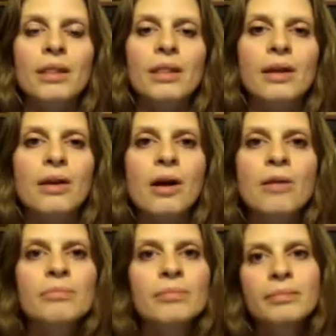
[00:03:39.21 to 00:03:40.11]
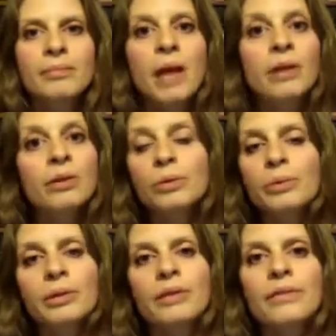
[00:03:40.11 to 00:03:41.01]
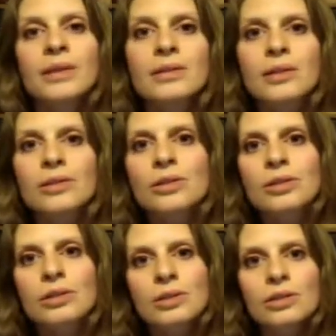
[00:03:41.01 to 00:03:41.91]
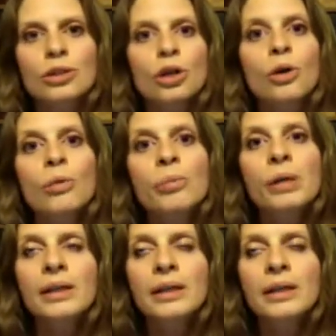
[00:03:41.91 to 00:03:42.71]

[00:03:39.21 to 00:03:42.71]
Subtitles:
There are men who were living, such as Job,